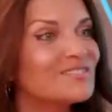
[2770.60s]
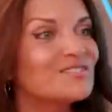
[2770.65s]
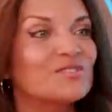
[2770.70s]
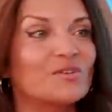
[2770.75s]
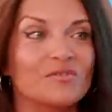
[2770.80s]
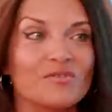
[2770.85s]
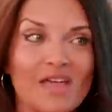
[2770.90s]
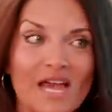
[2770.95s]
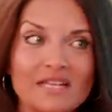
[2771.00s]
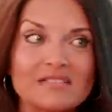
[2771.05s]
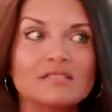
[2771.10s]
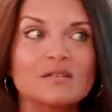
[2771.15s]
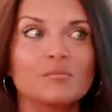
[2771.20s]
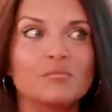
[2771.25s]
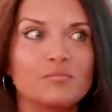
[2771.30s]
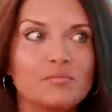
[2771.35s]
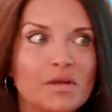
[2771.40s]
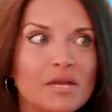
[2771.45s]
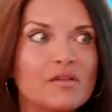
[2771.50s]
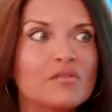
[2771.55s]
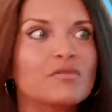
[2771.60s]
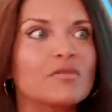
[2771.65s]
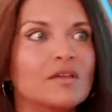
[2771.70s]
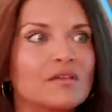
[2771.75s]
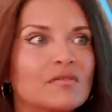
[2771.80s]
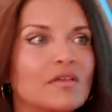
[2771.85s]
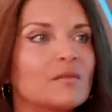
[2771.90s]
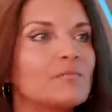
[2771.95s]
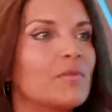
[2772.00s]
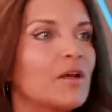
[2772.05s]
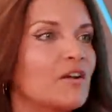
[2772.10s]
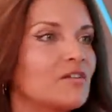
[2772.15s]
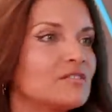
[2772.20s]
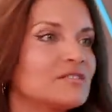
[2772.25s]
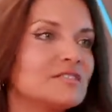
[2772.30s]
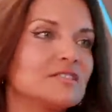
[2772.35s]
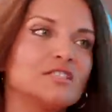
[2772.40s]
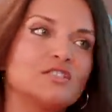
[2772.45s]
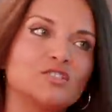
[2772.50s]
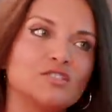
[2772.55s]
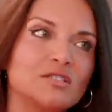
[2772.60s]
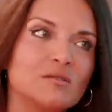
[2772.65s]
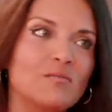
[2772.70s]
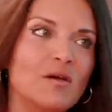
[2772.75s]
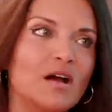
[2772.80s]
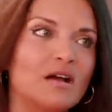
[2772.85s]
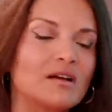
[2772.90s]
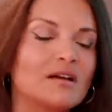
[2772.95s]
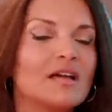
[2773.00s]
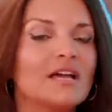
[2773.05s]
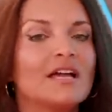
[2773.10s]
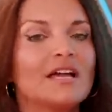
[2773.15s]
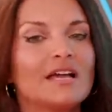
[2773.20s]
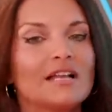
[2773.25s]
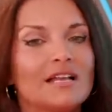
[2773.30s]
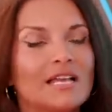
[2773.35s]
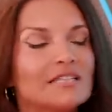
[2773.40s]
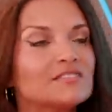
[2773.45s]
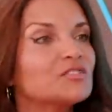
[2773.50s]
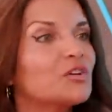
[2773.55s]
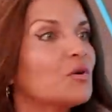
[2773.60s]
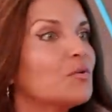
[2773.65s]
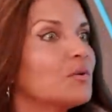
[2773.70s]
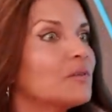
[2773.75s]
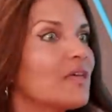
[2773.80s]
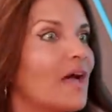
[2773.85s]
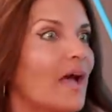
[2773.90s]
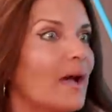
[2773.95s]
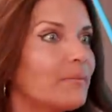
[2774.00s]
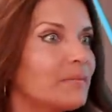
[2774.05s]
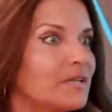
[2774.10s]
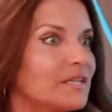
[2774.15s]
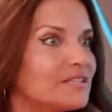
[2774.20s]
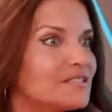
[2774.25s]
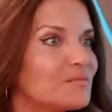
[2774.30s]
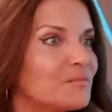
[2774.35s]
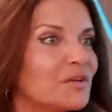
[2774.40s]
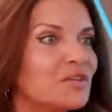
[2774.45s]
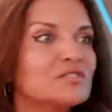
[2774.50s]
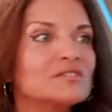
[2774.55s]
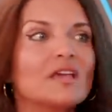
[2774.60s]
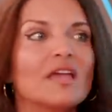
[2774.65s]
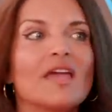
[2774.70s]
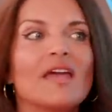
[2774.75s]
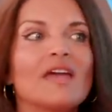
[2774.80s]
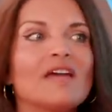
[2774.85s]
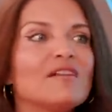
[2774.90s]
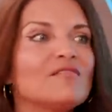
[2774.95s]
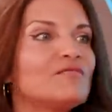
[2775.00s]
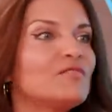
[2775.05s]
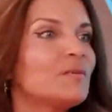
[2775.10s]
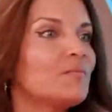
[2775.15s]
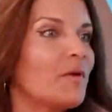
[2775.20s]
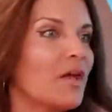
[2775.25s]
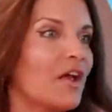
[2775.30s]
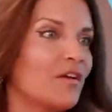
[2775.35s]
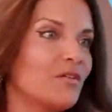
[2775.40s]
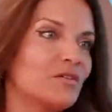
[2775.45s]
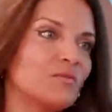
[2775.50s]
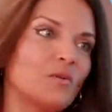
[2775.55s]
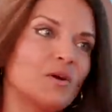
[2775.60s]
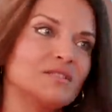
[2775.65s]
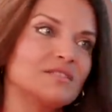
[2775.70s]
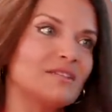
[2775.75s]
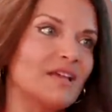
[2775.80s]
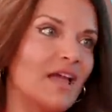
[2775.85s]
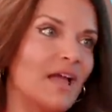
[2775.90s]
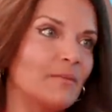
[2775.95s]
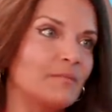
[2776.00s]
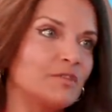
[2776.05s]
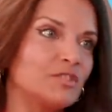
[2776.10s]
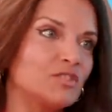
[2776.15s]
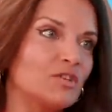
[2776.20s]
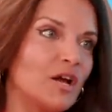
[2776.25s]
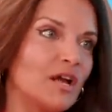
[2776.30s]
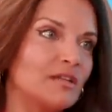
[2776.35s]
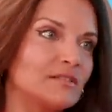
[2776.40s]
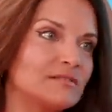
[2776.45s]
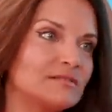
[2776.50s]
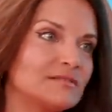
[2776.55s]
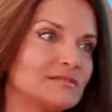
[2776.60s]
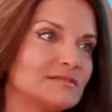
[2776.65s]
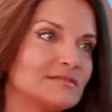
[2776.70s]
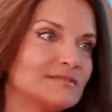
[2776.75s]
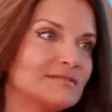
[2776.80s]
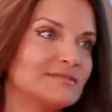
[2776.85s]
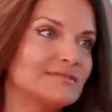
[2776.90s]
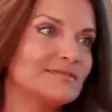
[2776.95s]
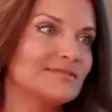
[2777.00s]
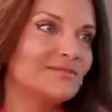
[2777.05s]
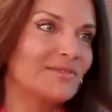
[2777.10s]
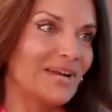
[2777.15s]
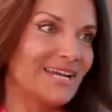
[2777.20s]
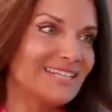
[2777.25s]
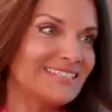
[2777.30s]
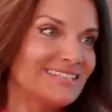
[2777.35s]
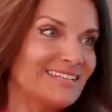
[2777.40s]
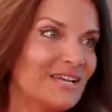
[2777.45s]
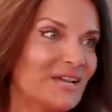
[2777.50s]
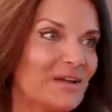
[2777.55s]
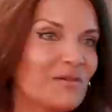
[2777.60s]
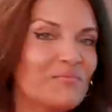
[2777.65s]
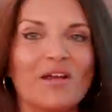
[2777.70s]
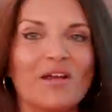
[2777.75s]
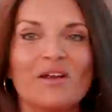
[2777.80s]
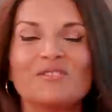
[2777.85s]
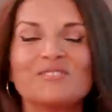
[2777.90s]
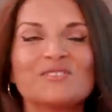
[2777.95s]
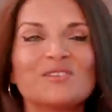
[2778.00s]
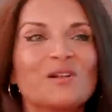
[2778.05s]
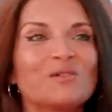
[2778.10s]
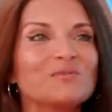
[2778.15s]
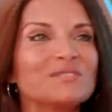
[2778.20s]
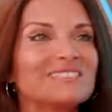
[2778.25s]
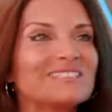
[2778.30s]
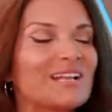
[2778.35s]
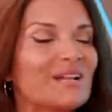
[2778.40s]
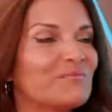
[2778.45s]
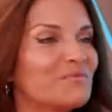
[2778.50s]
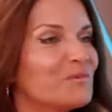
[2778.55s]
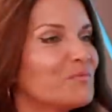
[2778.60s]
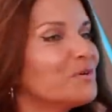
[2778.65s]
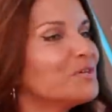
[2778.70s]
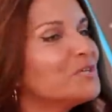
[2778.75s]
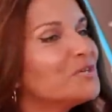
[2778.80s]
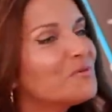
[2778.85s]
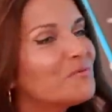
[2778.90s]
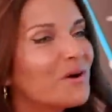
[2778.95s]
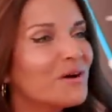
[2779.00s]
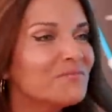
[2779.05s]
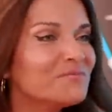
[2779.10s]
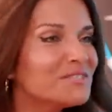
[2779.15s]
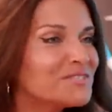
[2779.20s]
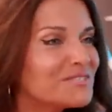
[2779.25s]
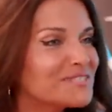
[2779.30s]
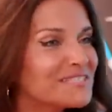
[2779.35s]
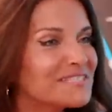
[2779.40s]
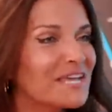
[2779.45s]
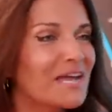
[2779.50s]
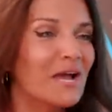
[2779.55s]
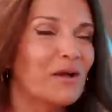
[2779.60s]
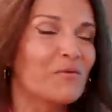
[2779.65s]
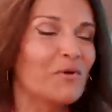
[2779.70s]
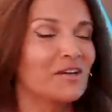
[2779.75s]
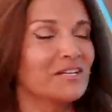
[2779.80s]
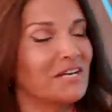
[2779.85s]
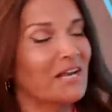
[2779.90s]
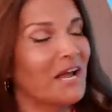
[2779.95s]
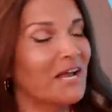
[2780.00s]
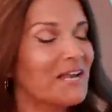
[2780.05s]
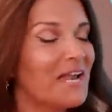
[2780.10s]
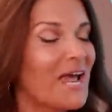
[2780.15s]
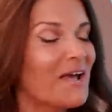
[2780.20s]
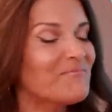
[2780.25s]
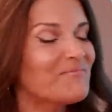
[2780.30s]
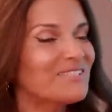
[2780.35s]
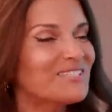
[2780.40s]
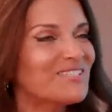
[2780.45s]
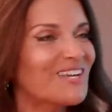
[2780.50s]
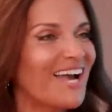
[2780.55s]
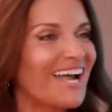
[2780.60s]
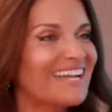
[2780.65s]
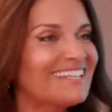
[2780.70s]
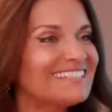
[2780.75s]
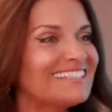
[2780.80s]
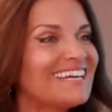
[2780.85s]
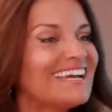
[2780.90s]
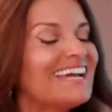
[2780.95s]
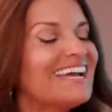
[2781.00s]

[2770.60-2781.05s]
So that's a big thing mm. that mm-hmm. parents need to debunk. Let's go with happiness because every parent wants a happy child, right? Yeah. Parents always tell me, What do you want me to say? I want an unhappy child.